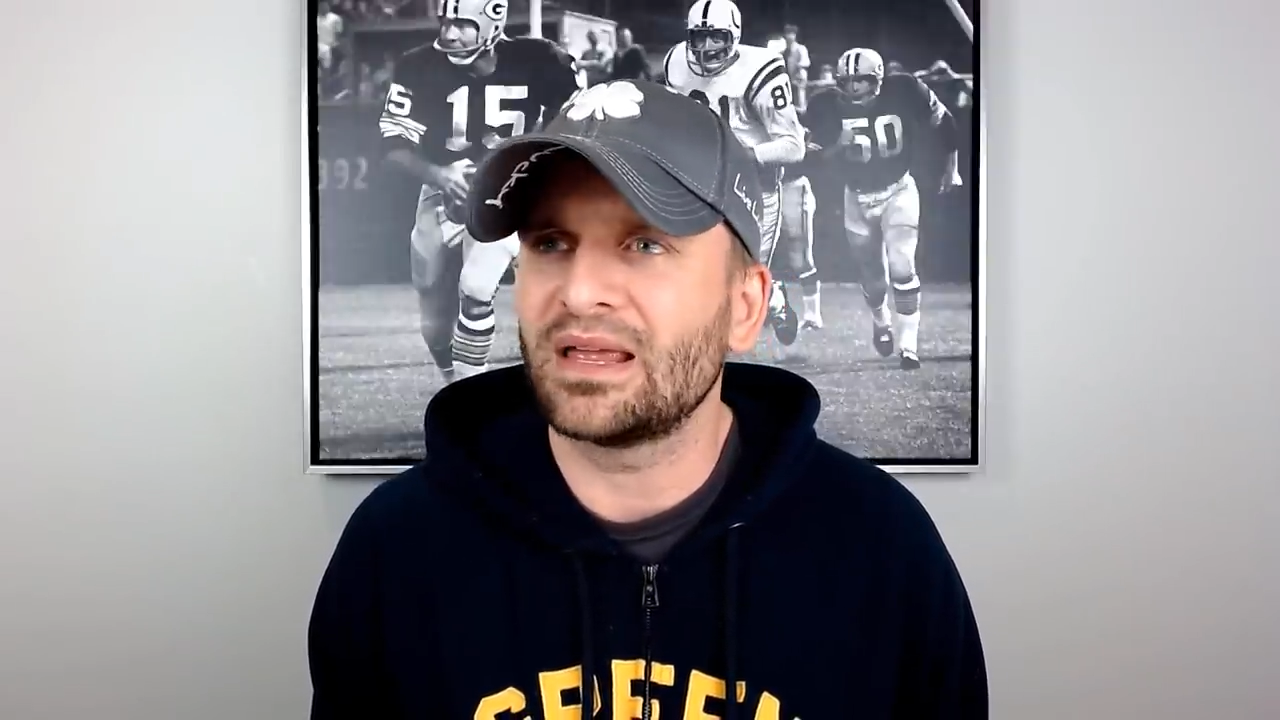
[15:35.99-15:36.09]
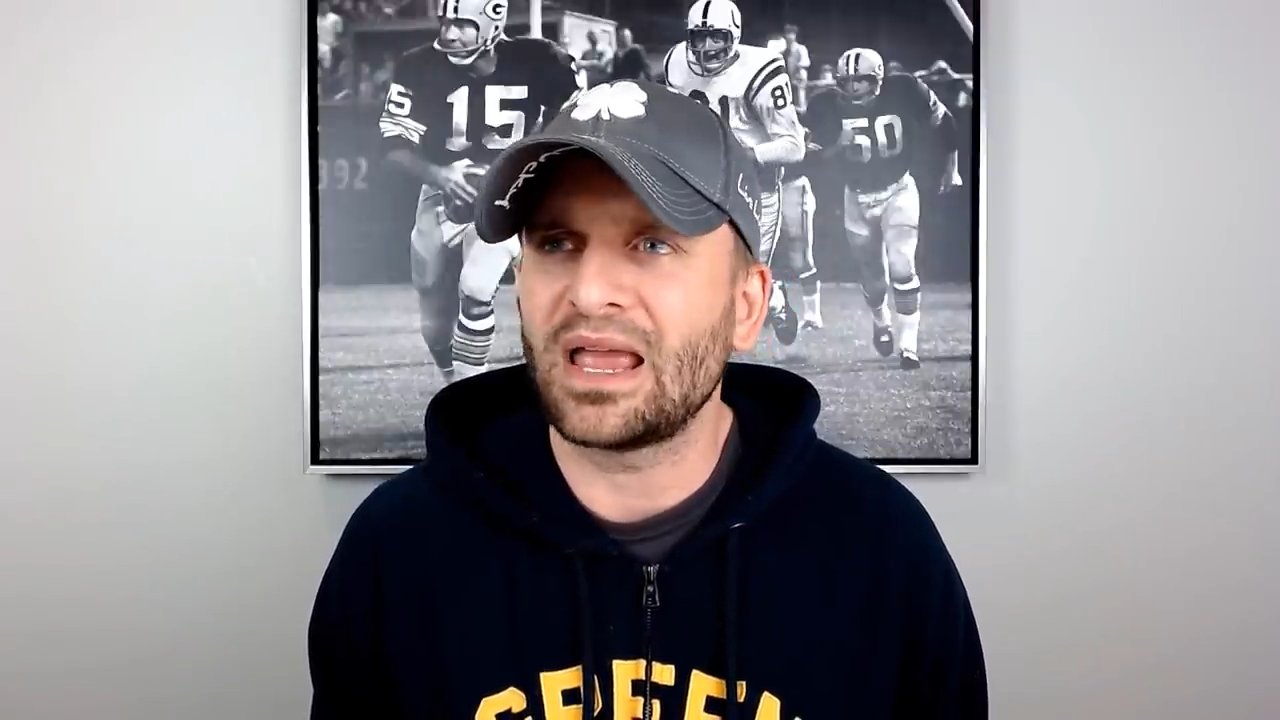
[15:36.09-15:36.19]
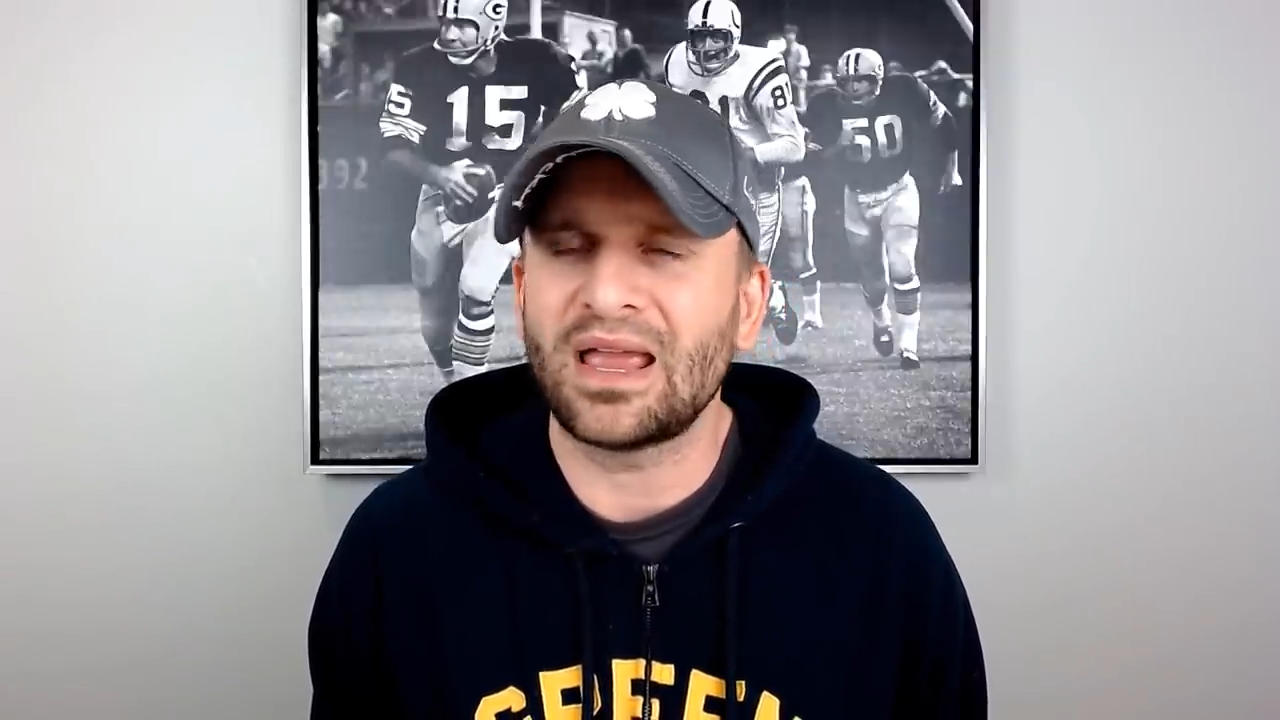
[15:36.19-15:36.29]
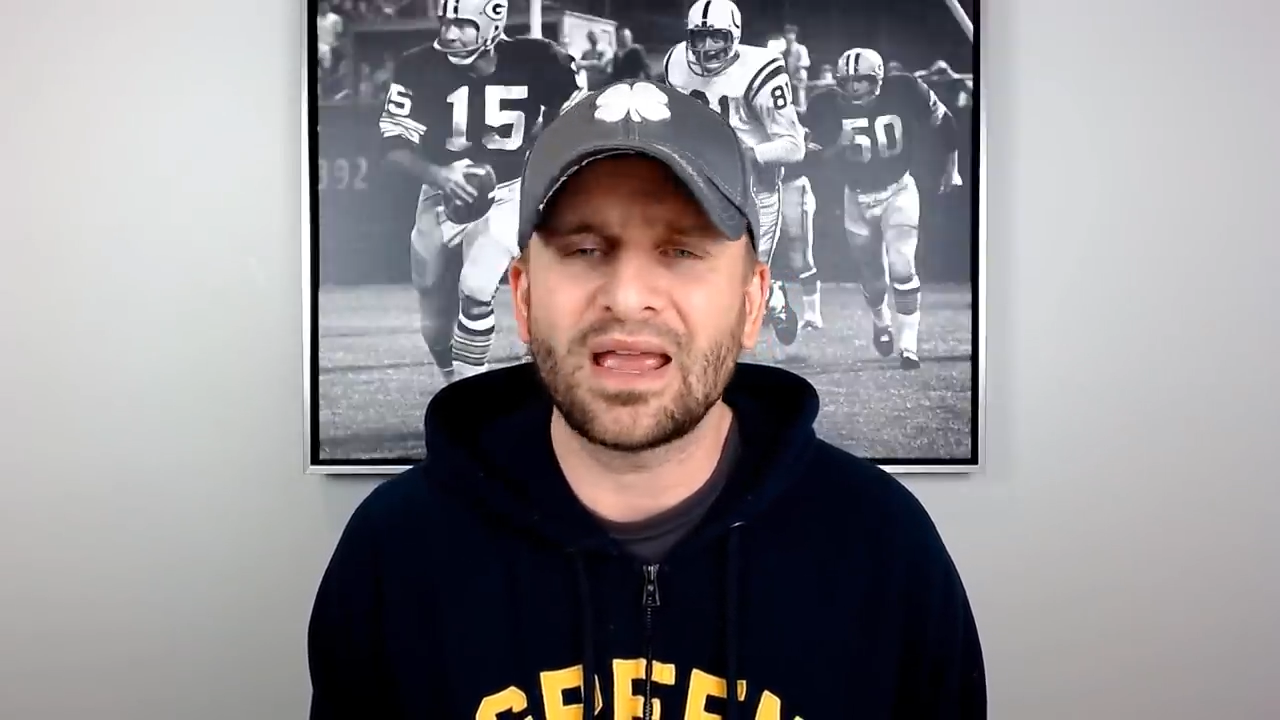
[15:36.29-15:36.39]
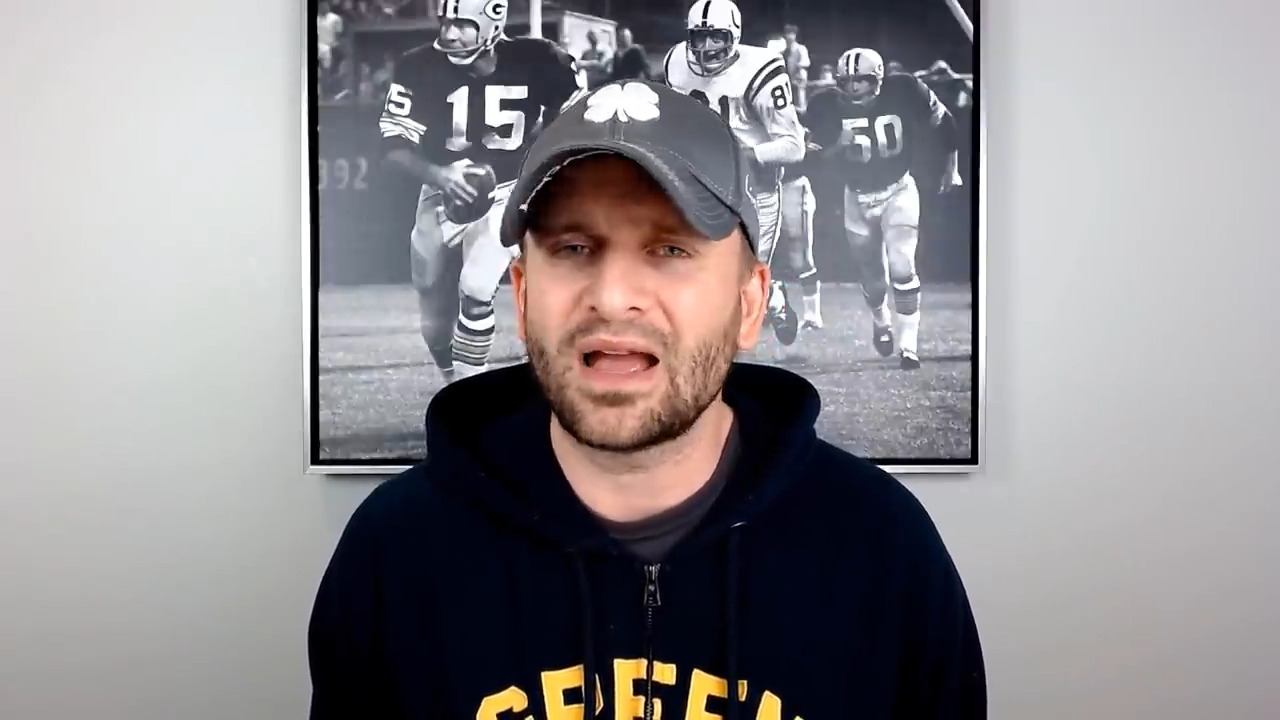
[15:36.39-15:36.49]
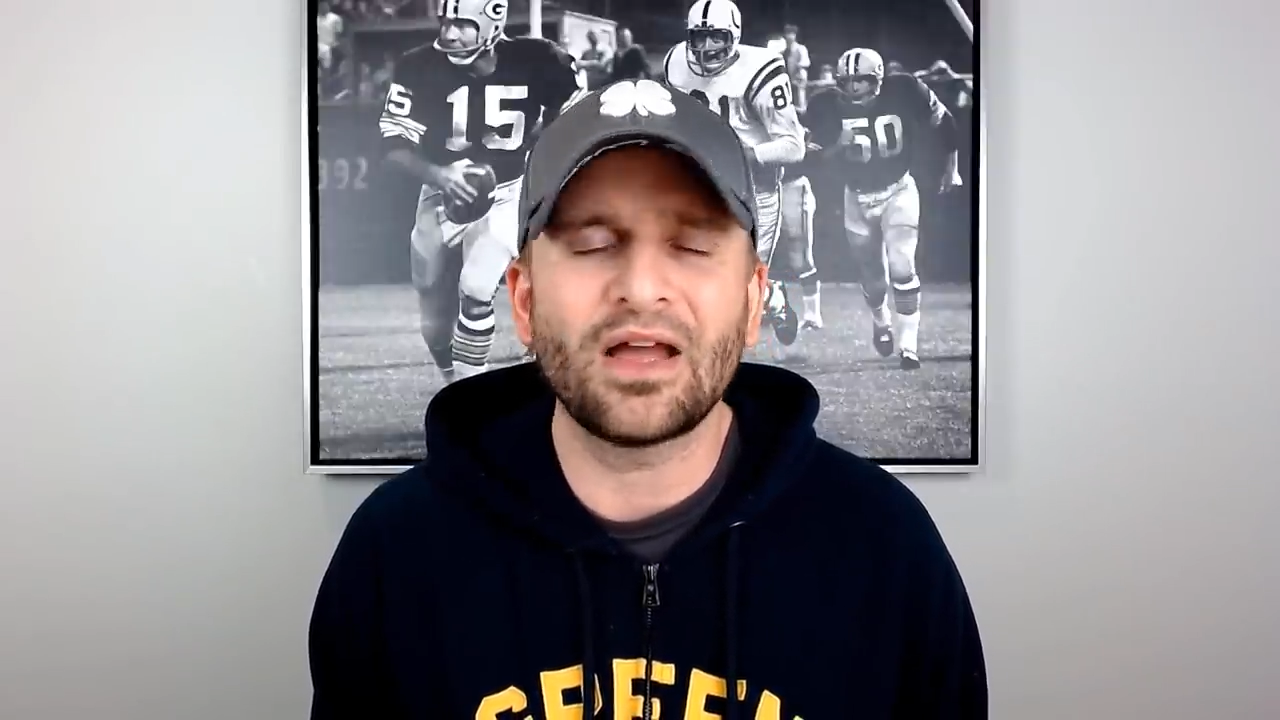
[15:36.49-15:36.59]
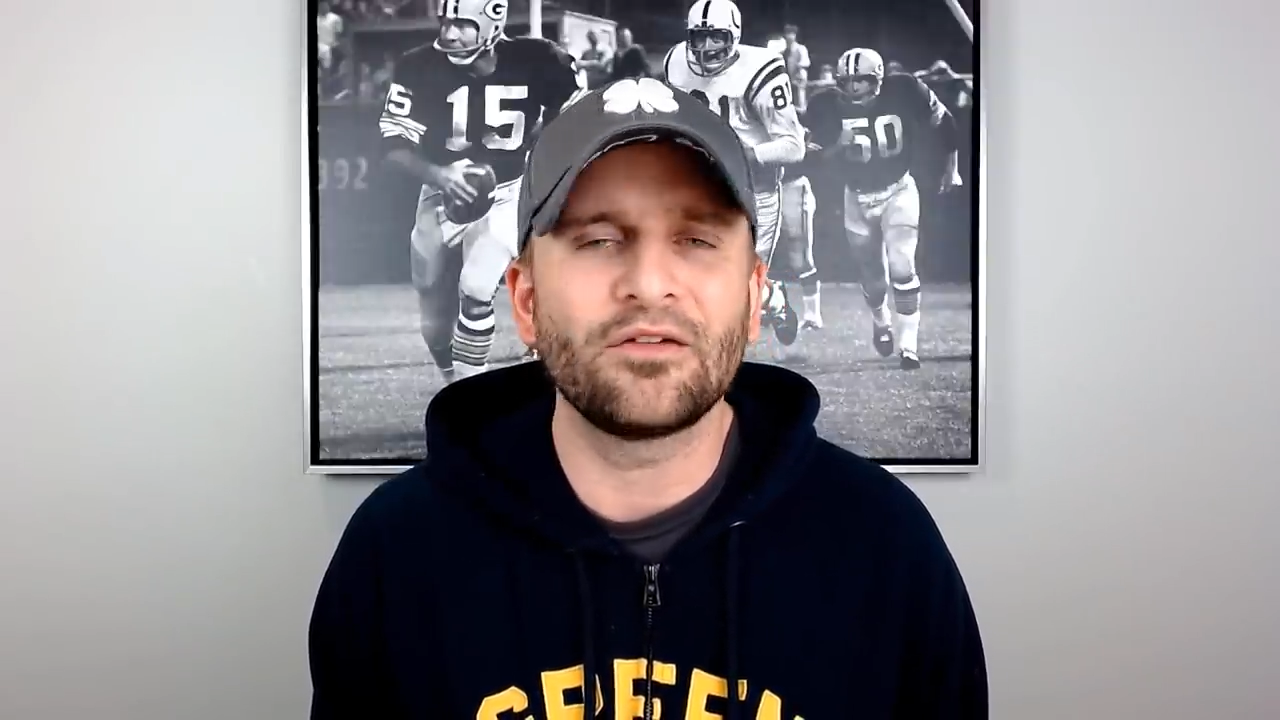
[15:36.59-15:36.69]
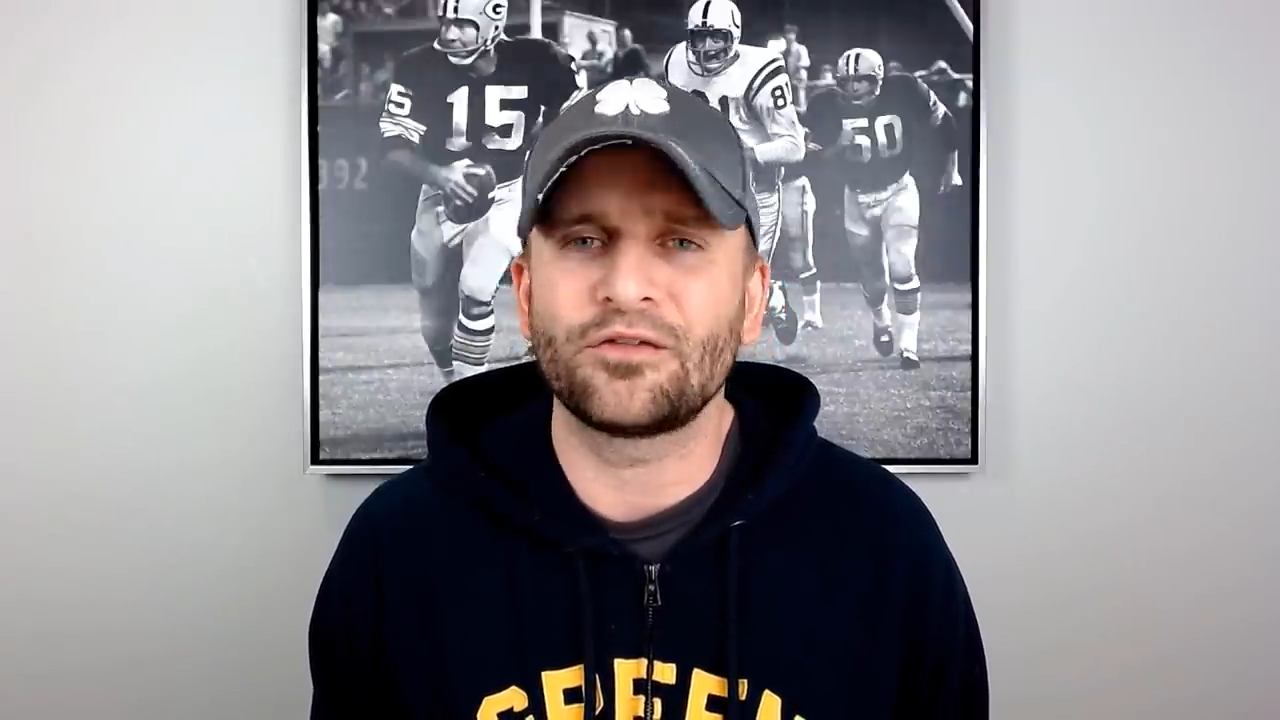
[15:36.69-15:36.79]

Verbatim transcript: AA, I